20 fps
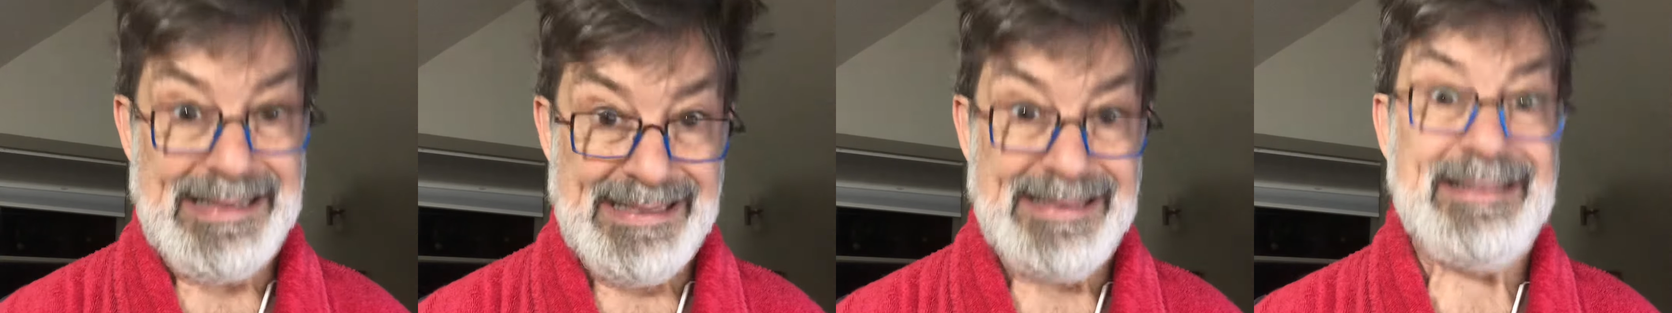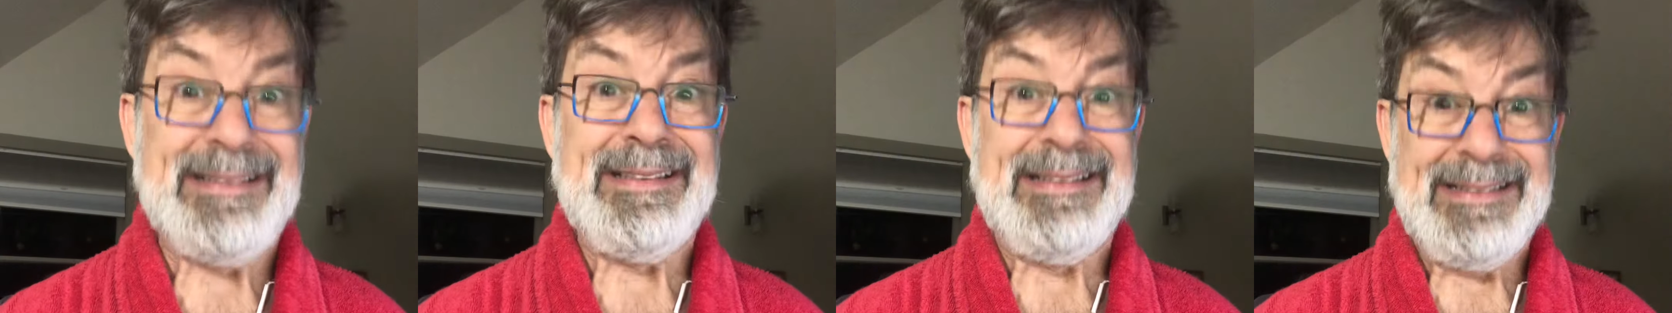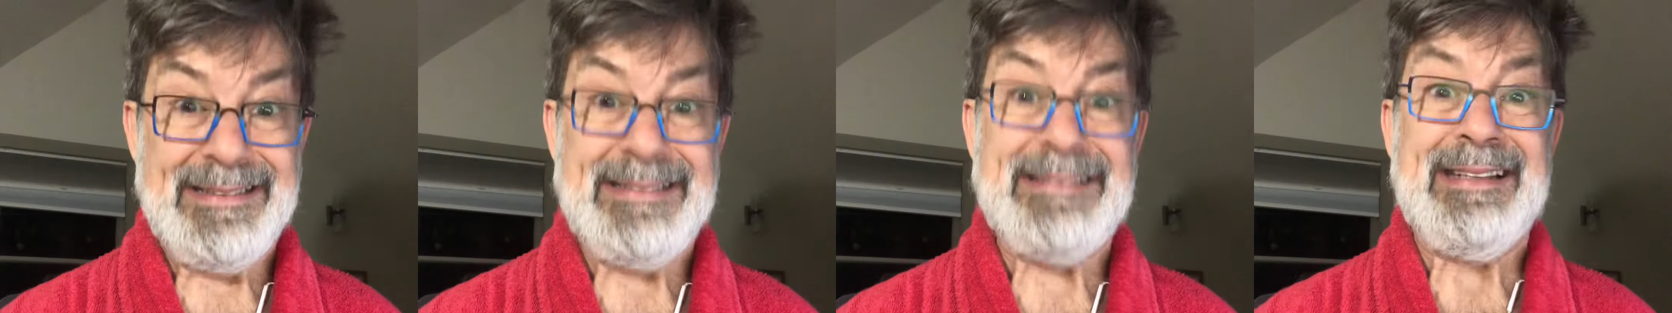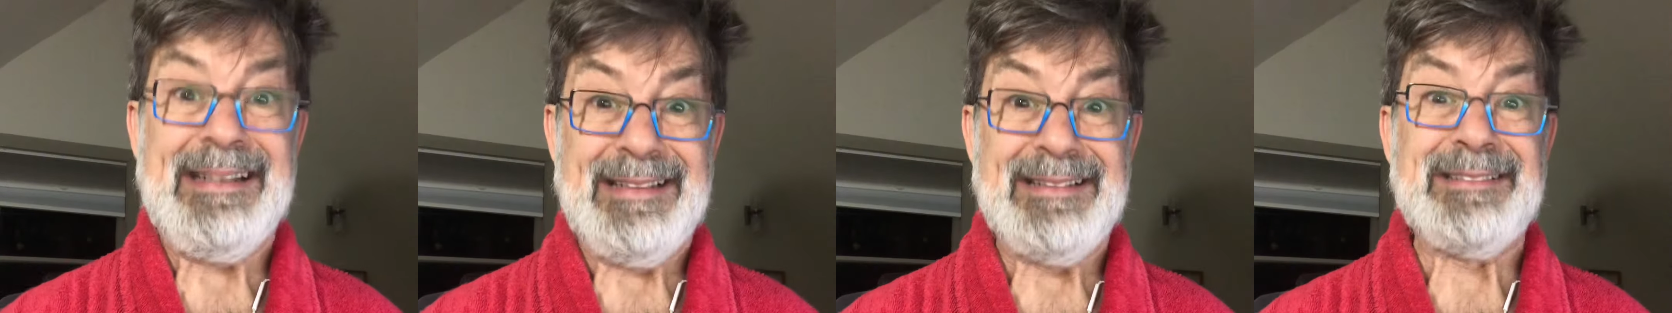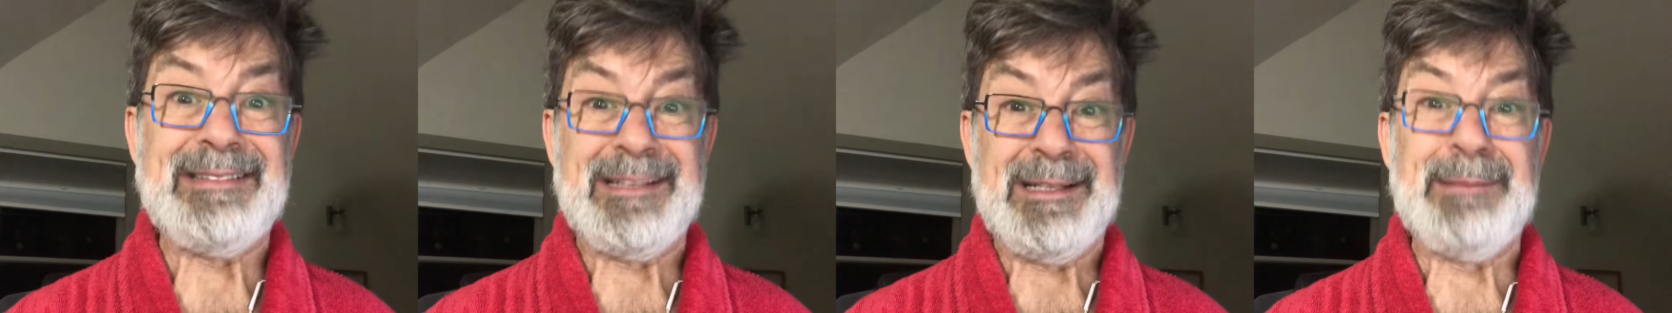it's an
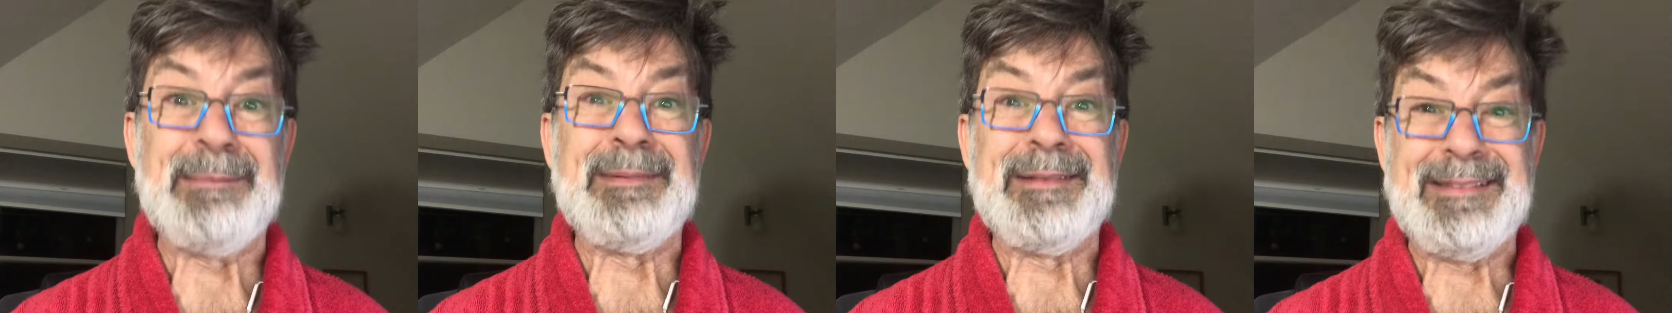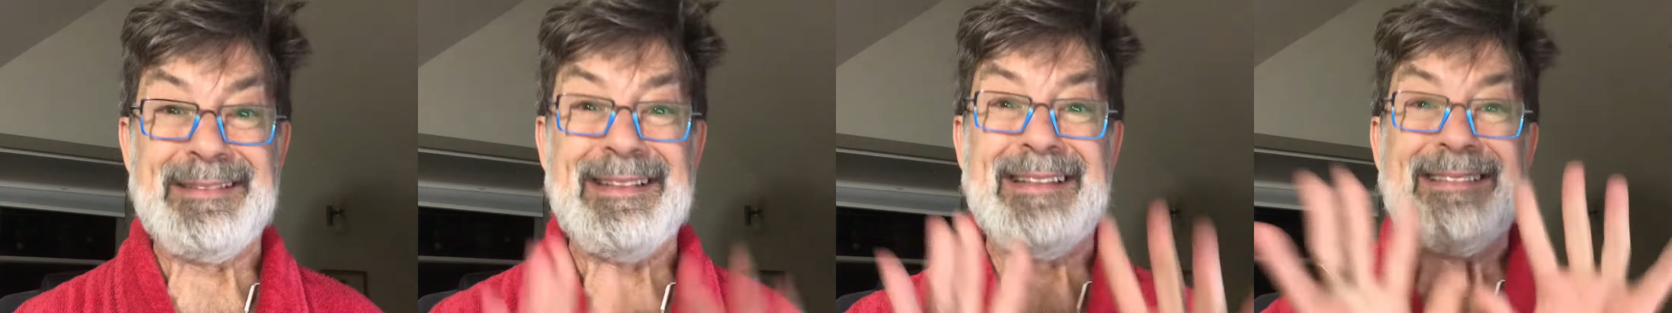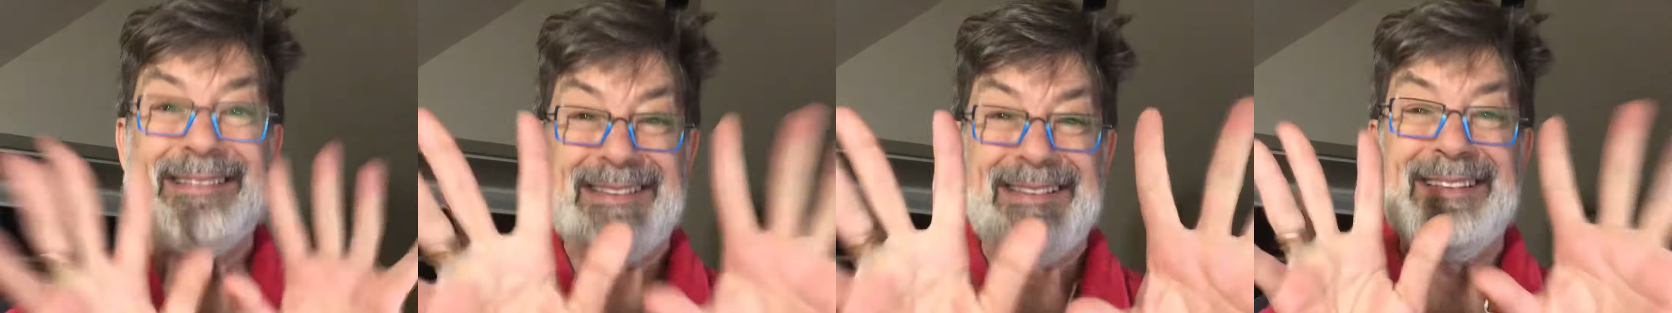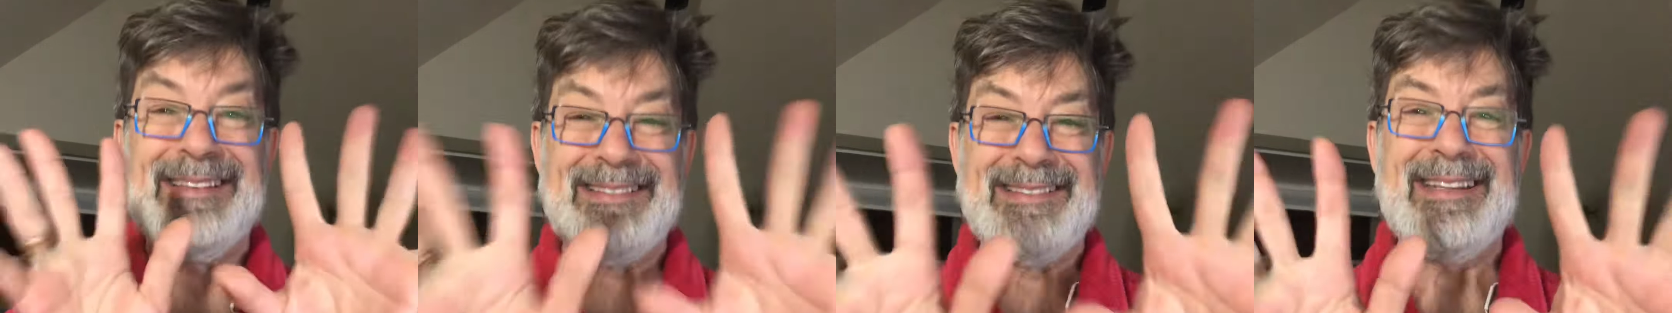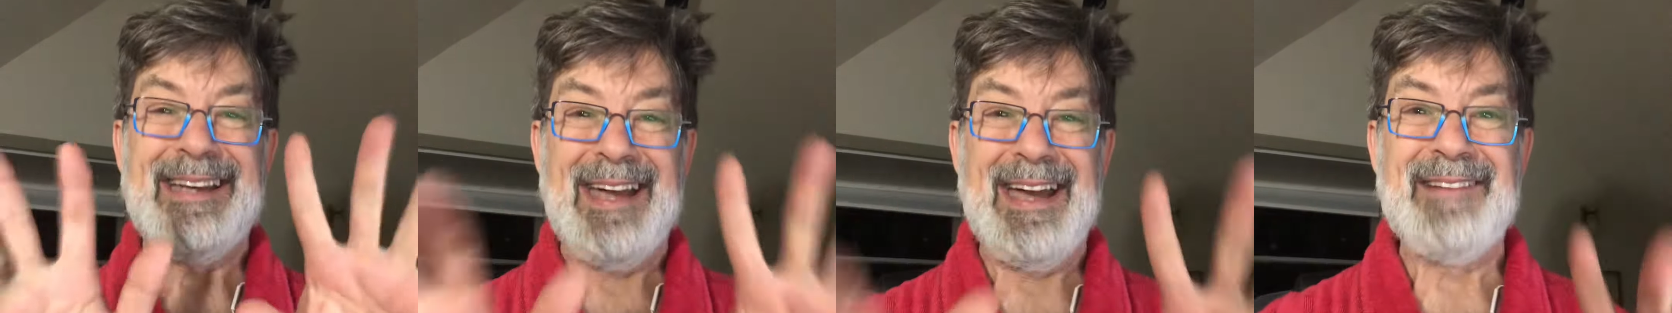intense couple of days
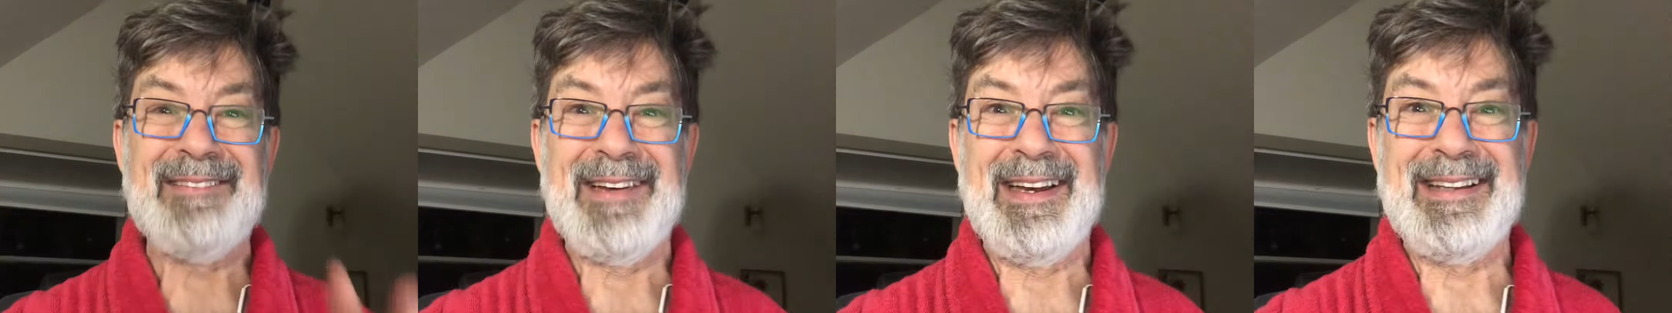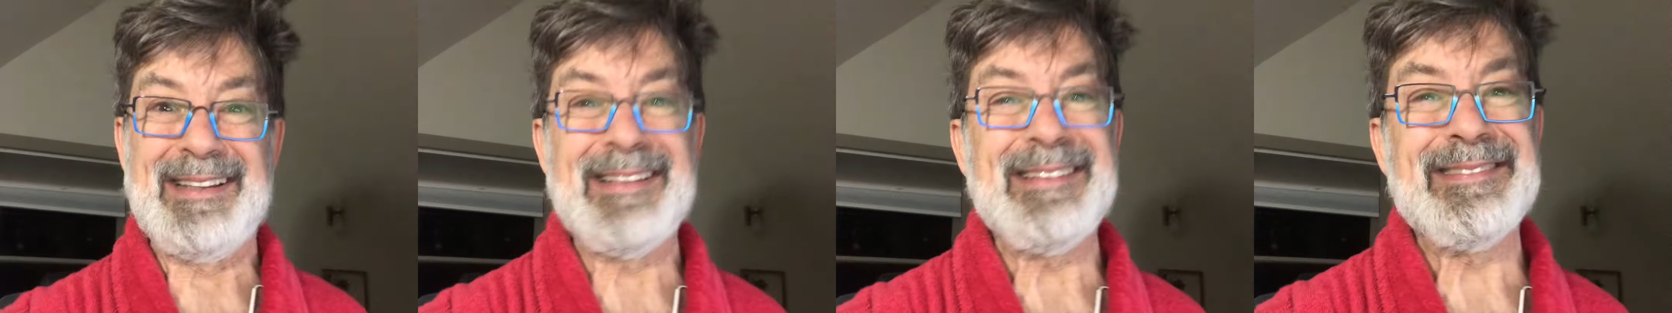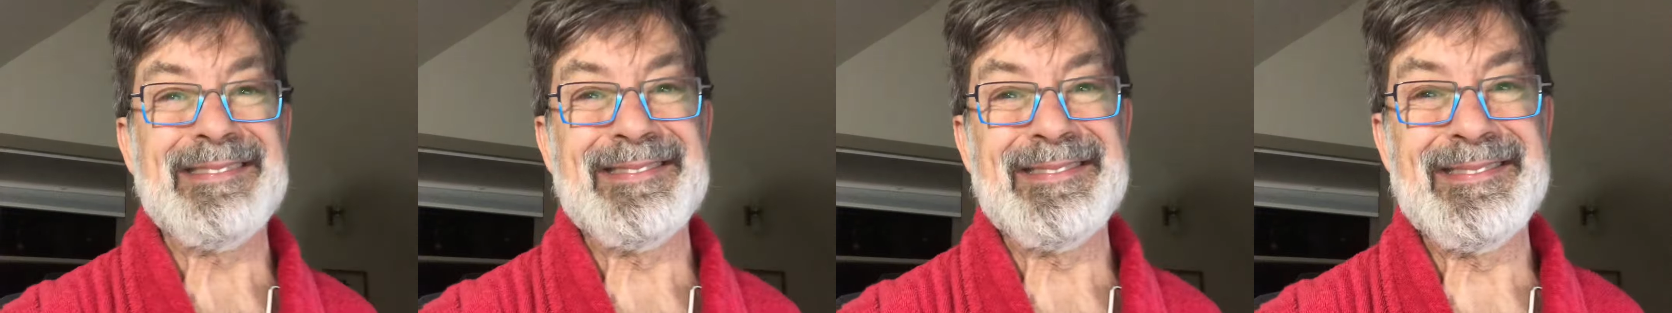kids have at it